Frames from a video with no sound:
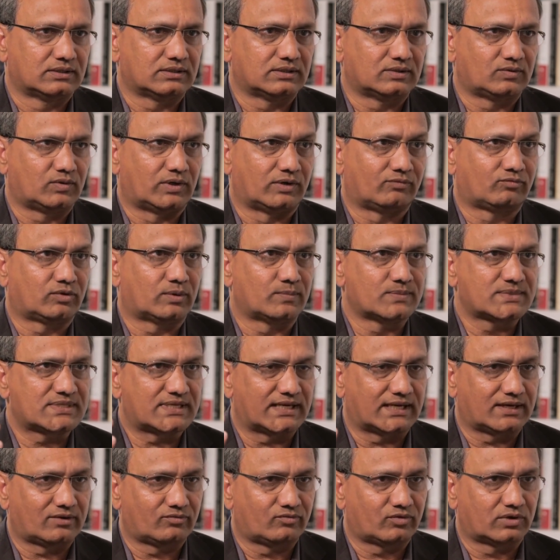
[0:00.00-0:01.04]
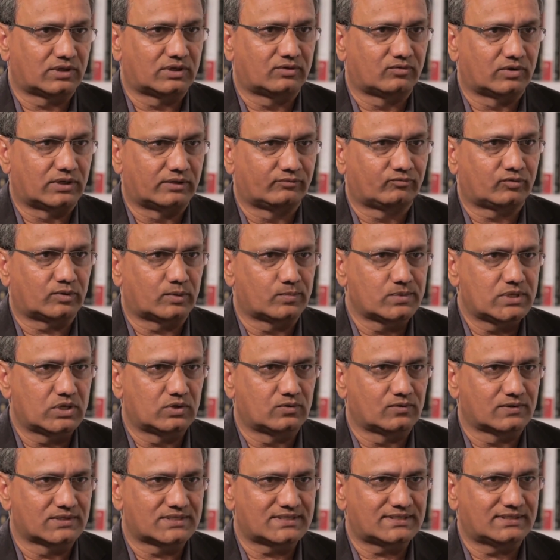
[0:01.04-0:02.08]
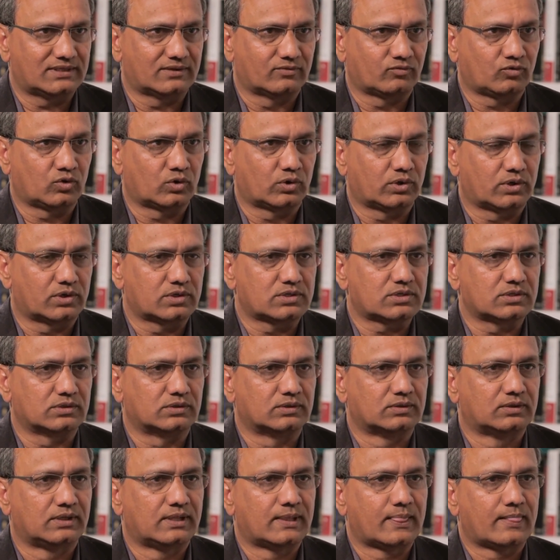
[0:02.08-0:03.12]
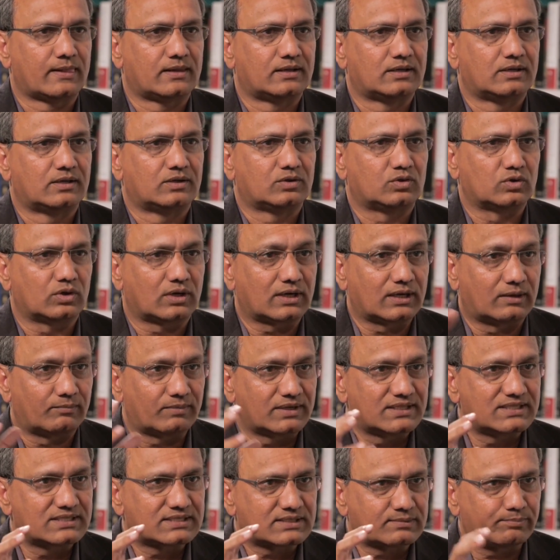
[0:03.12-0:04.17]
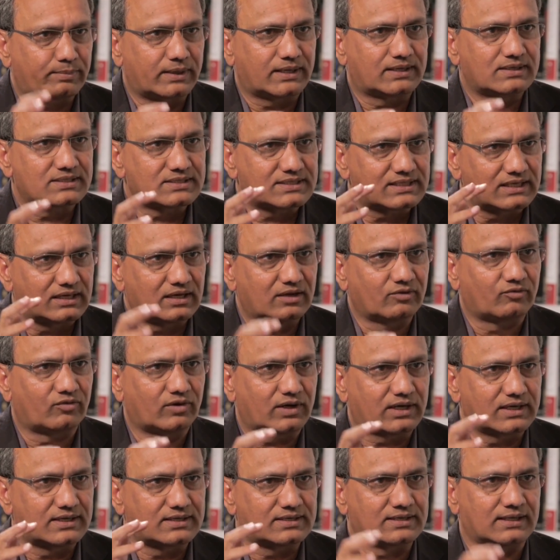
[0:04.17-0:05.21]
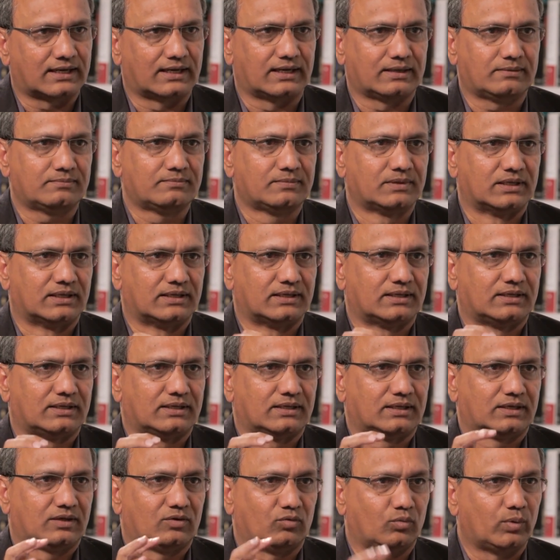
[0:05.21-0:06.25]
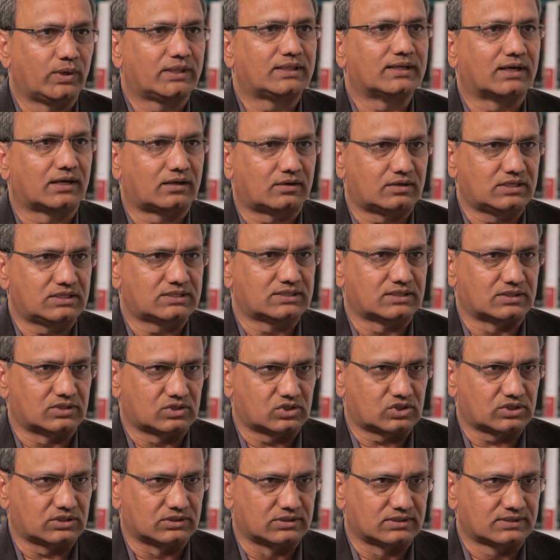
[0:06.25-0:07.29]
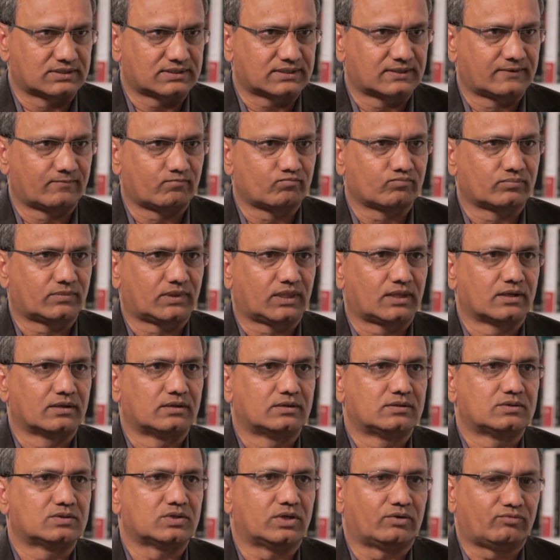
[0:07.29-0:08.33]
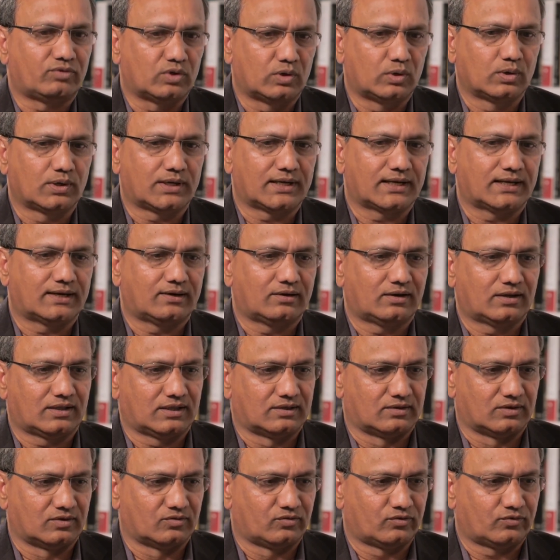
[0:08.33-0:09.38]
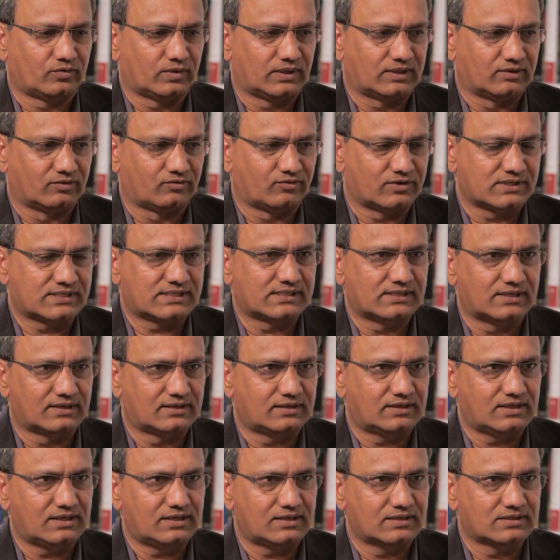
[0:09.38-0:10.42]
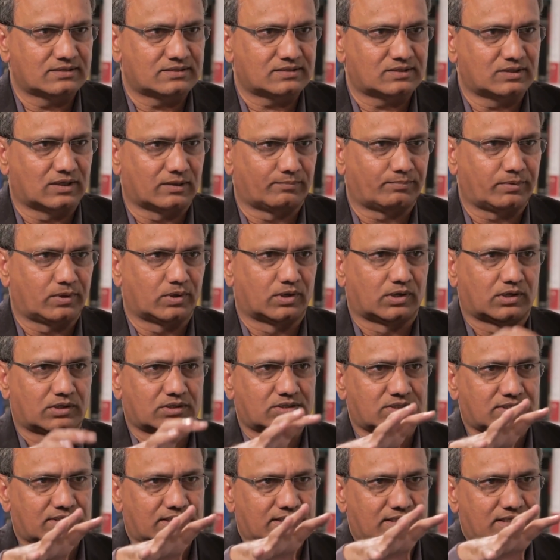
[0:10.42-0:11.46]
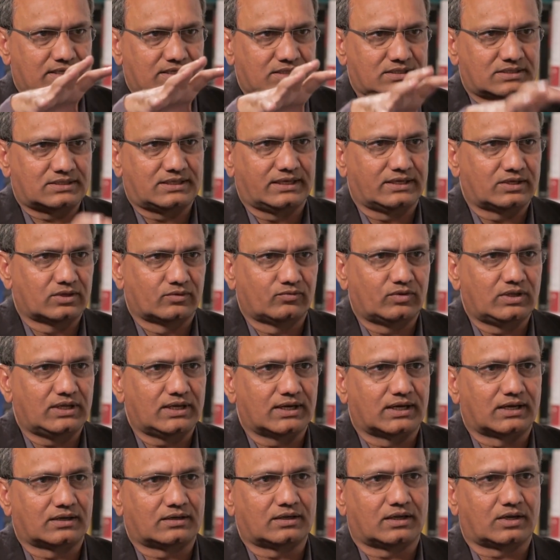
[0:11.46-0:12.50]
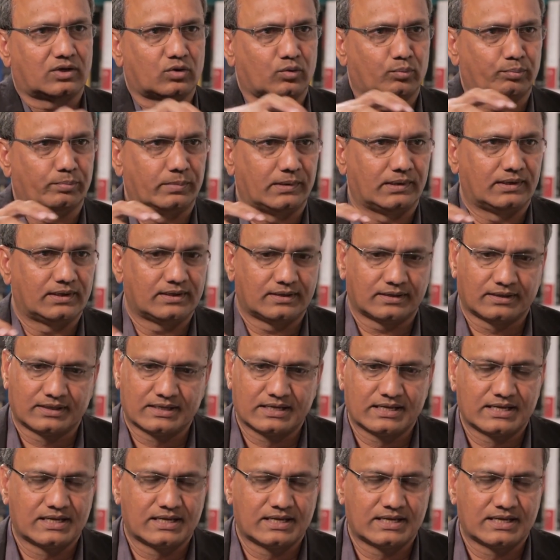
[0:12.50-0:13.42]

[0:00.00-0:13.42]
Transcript: one from Stanford, one from University of Kyoto, to come and spend significant time with our researchers. Mm. So if you look at the facility is top-notch, state-of-the-art equipment,